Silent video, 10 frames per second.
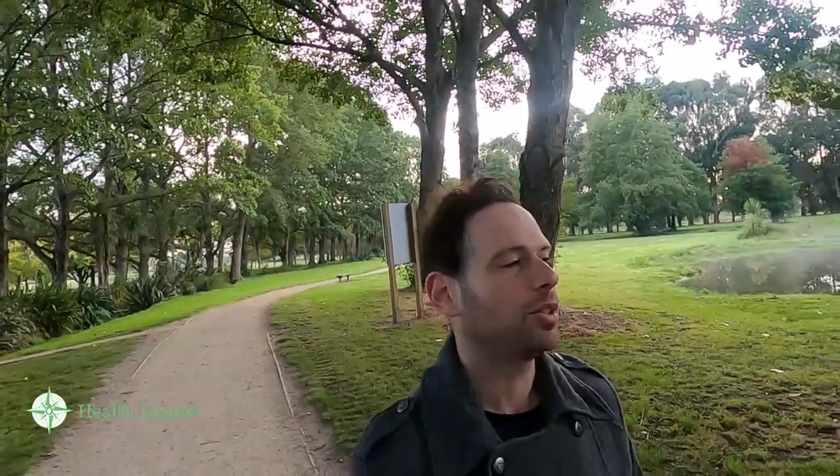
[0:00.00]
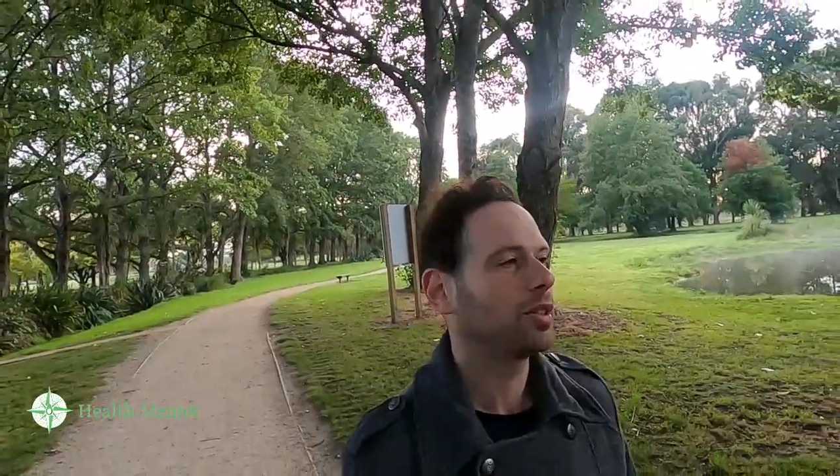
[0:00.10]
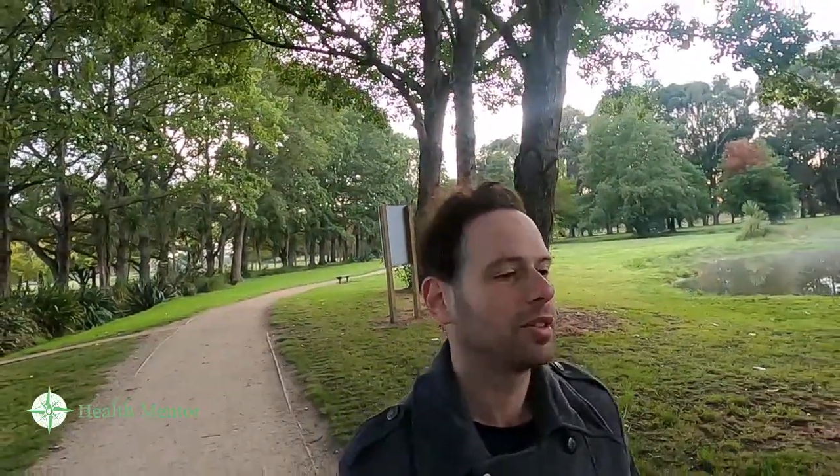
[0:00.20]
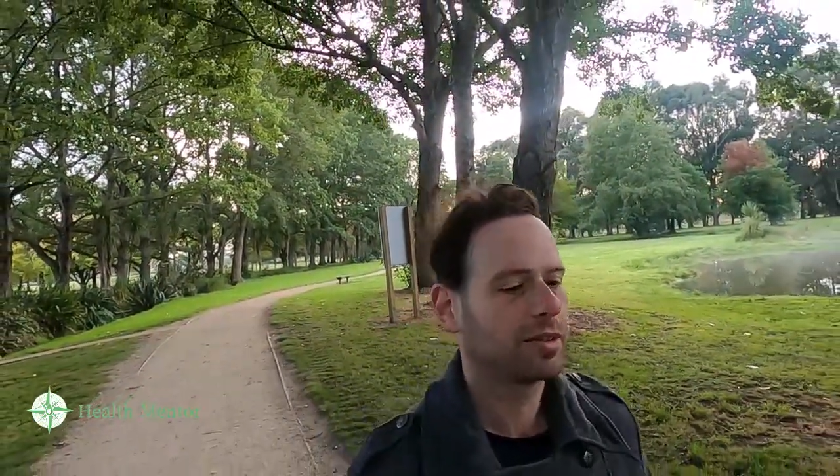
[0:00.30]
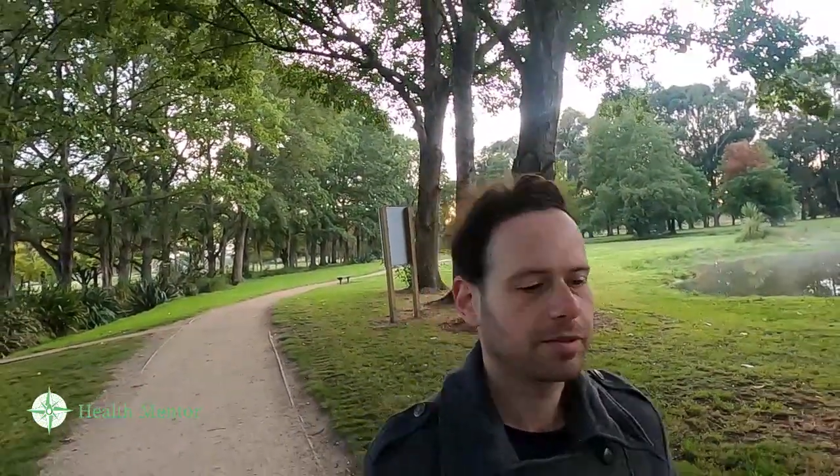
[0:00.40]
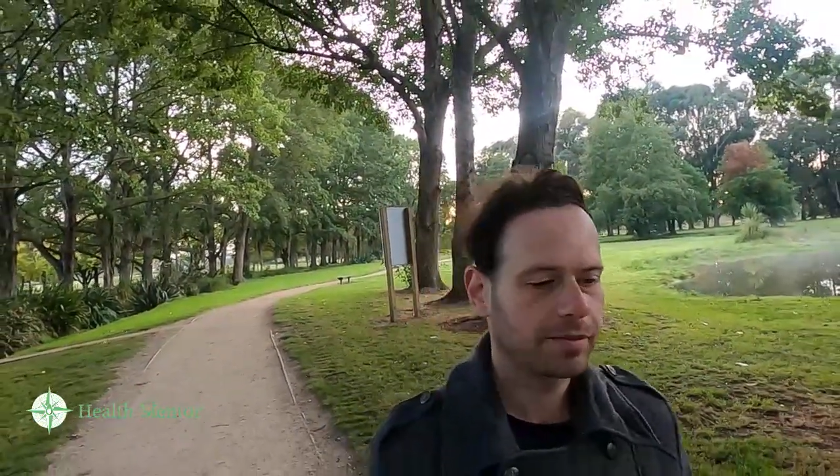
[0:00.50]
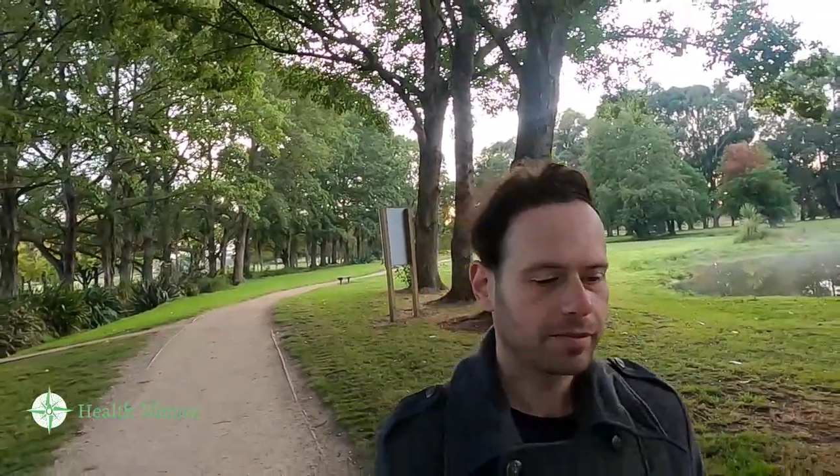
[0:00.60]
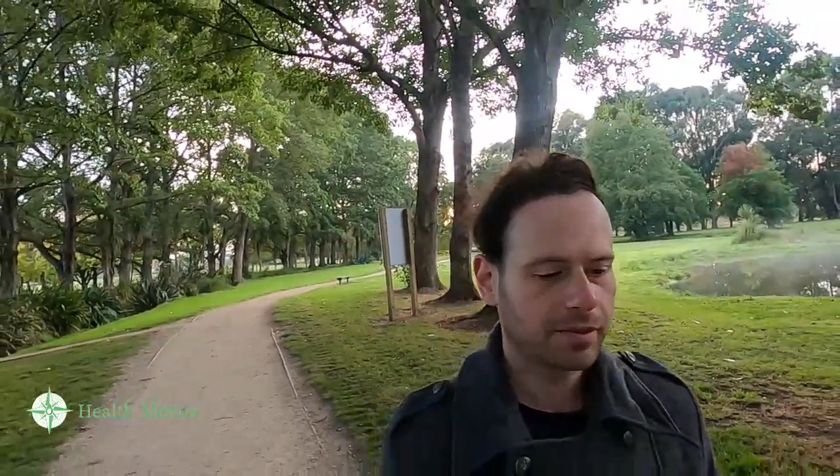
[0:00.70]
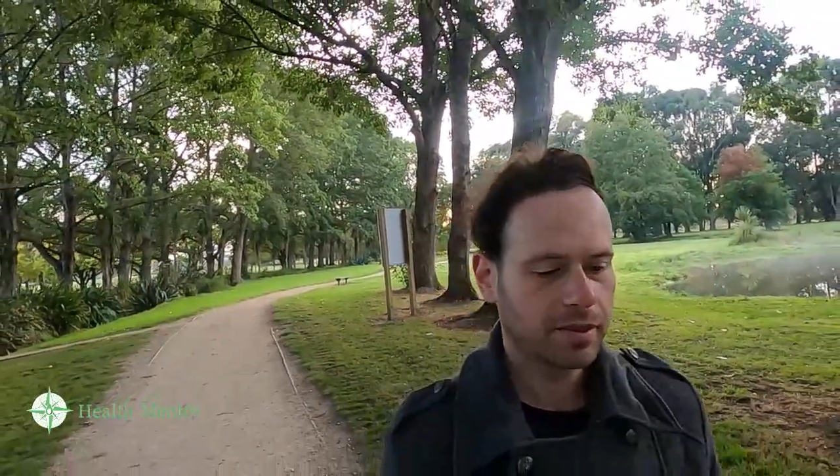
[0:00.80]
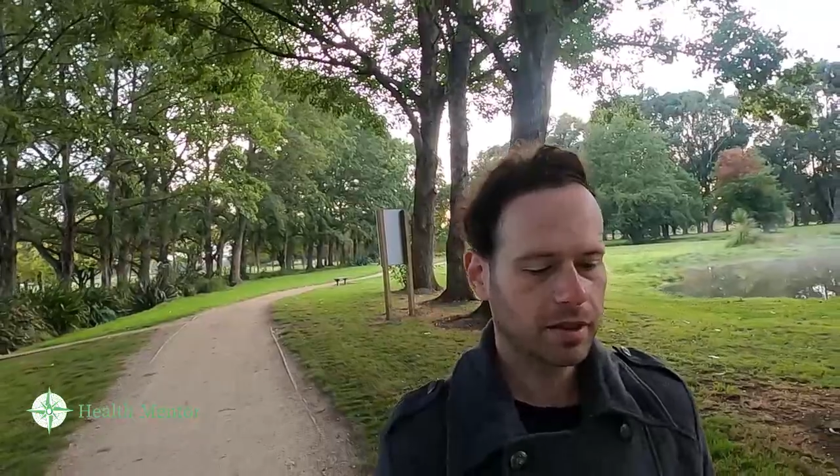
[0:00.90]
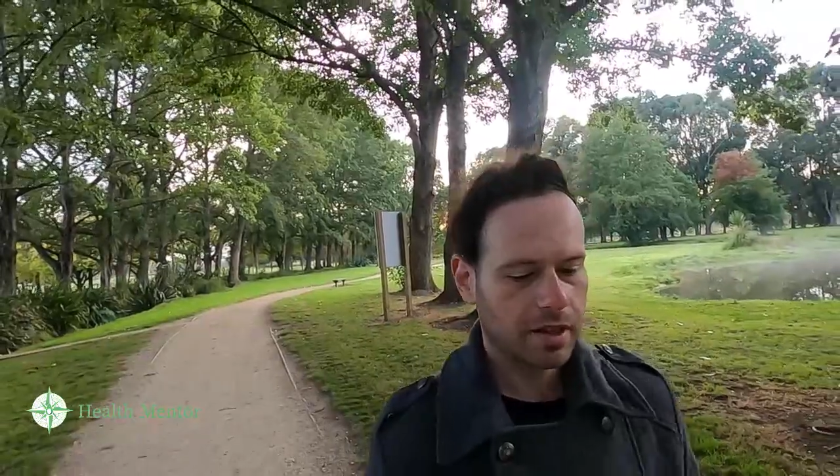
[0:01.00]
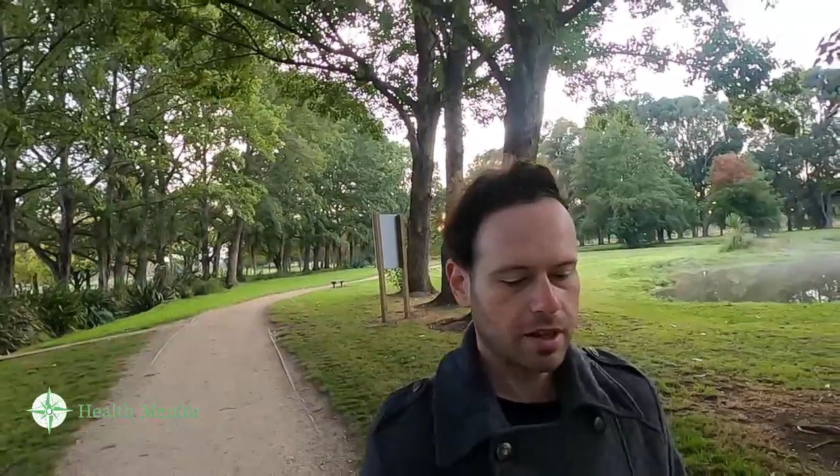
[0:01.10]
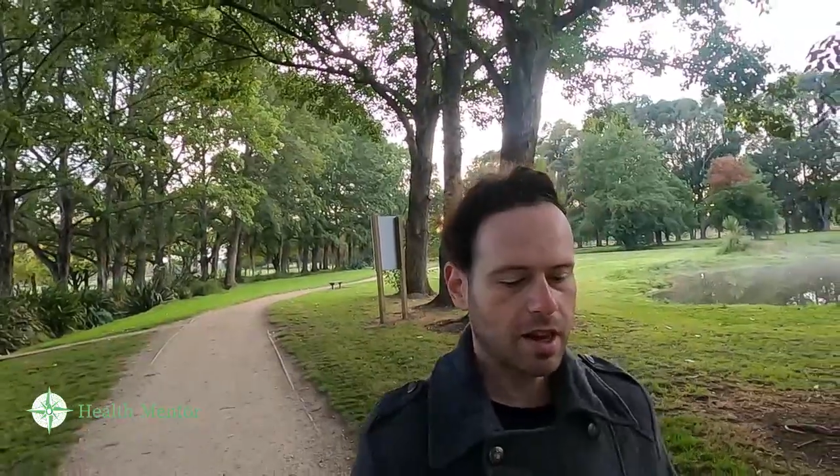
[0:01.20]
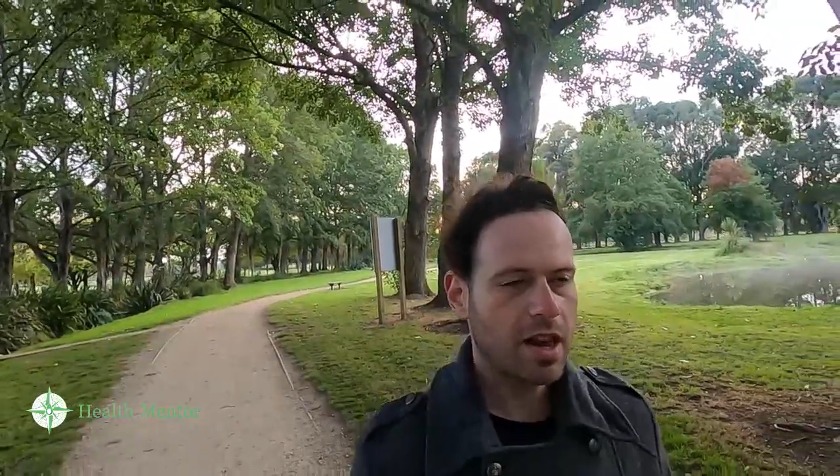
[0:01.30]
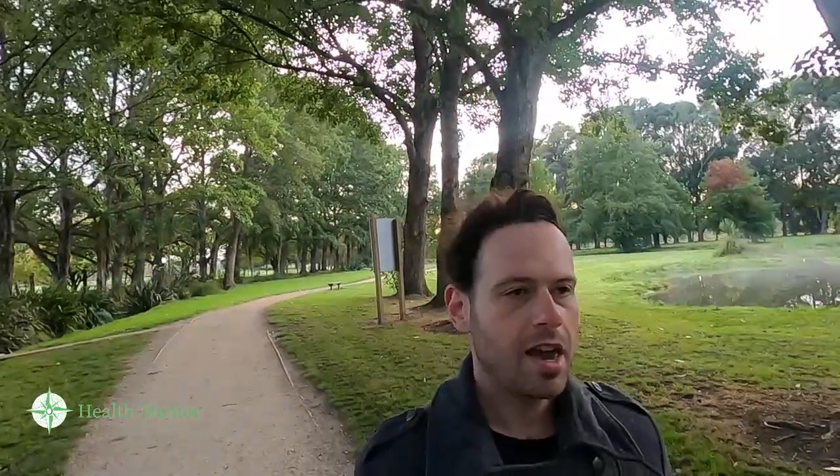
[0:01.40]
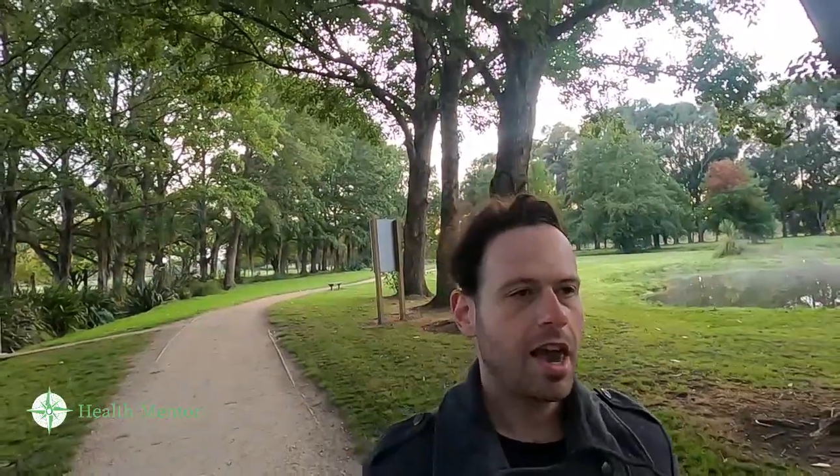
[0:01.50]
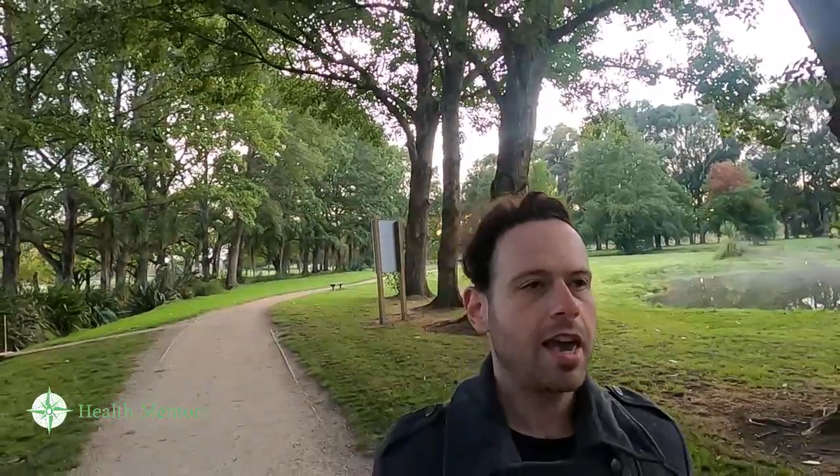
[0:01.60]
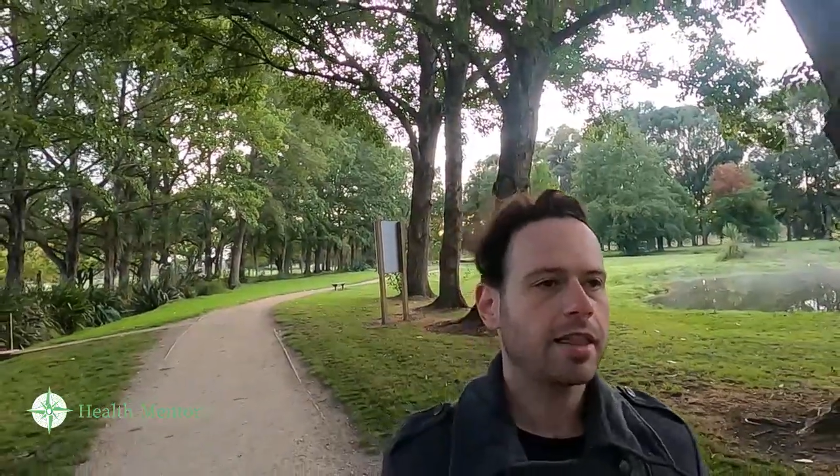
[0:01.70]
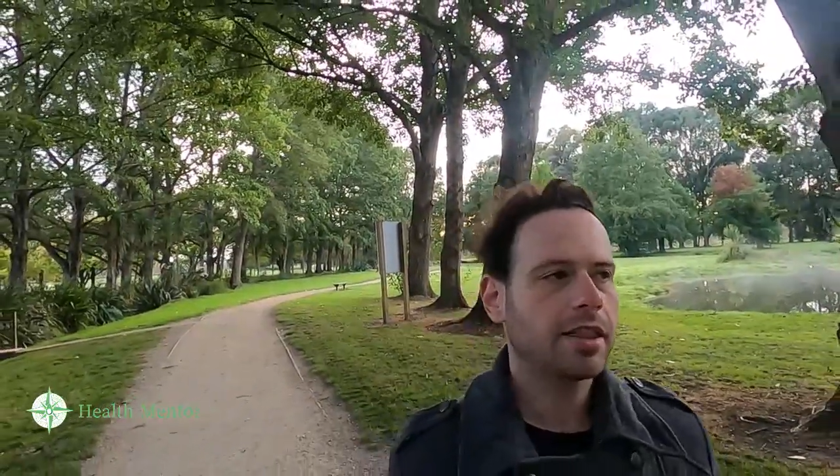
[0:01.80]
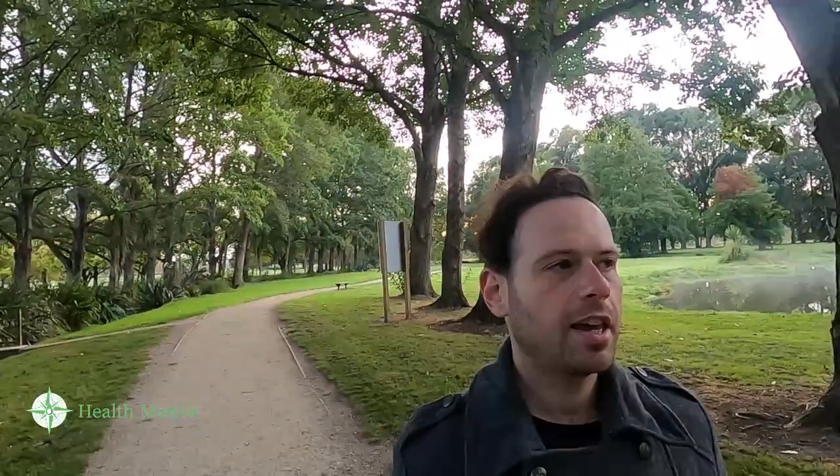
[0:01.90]
it.
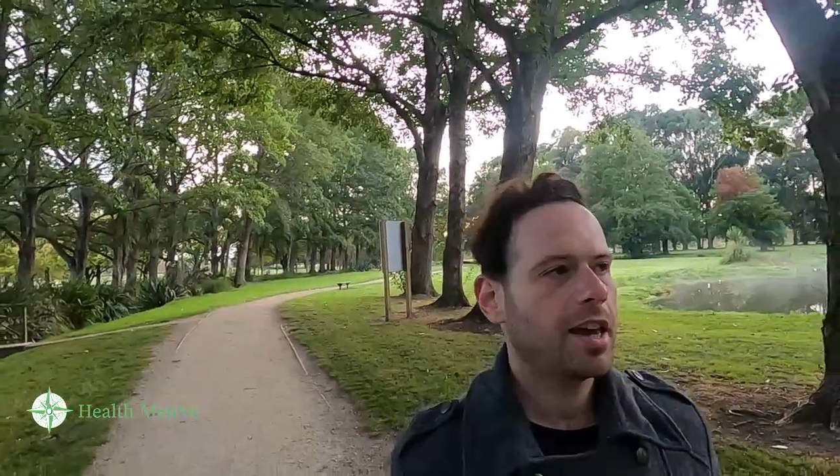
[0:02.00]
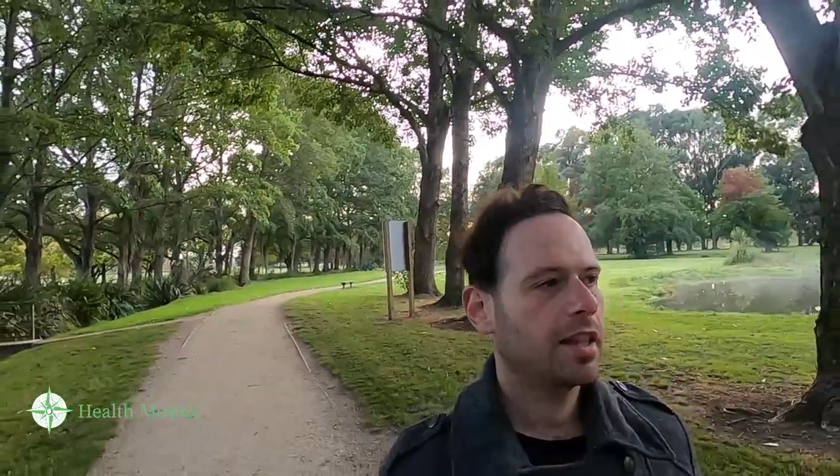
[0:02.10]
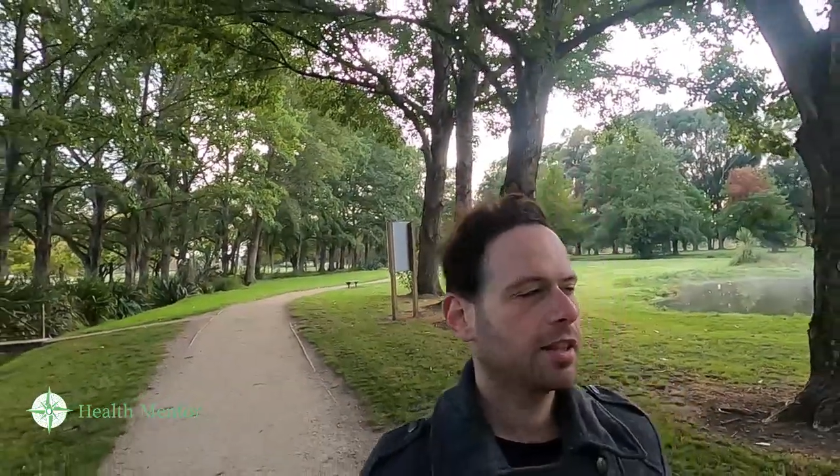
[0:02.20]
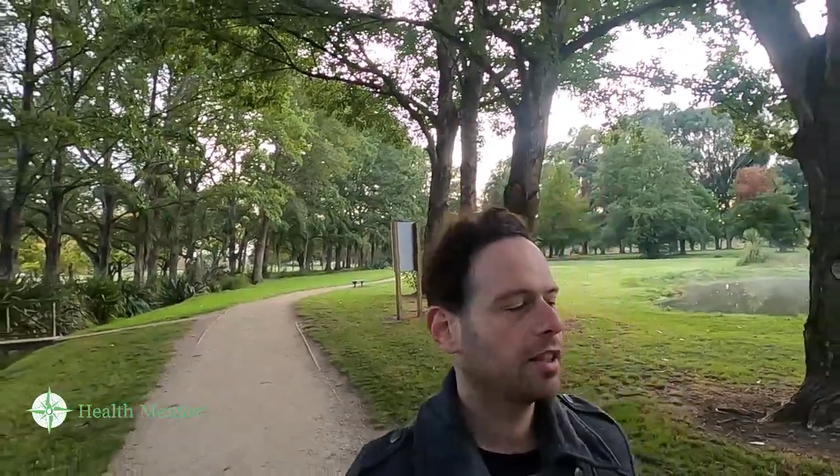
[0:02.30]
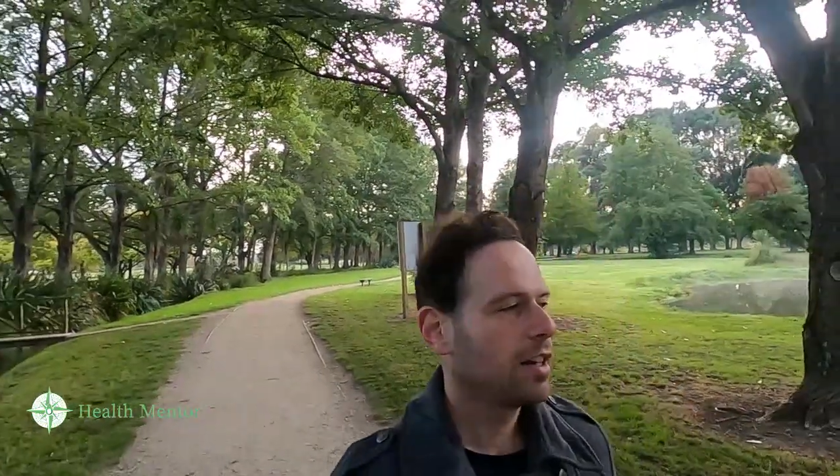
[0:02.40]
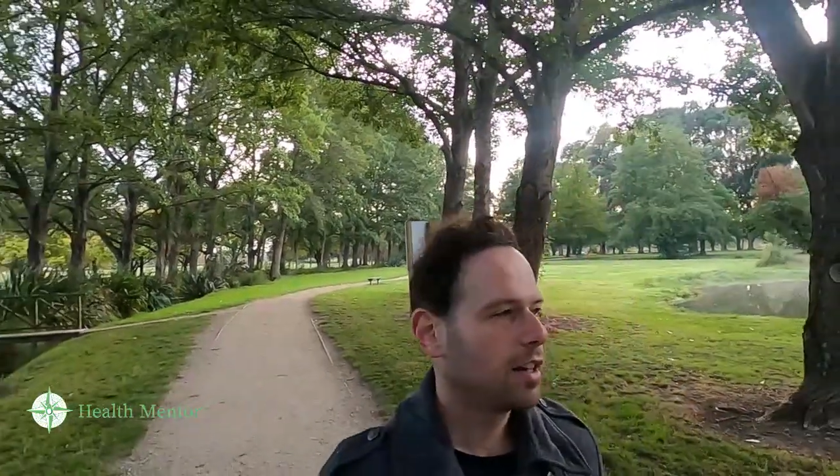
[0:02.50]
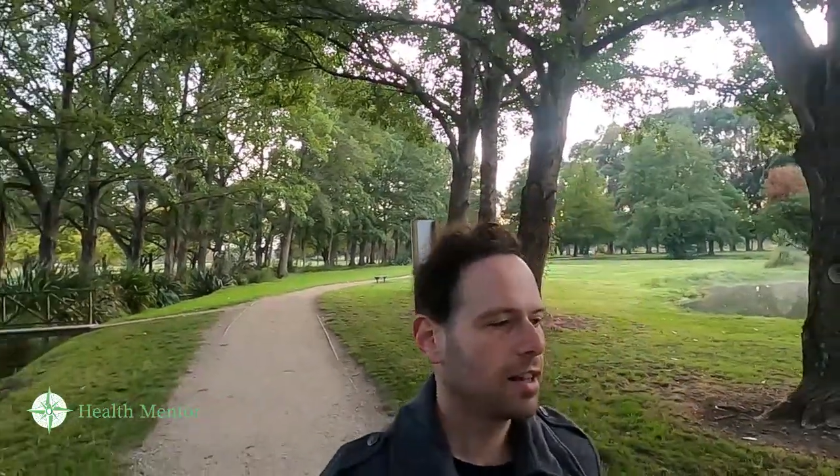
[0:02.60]
And then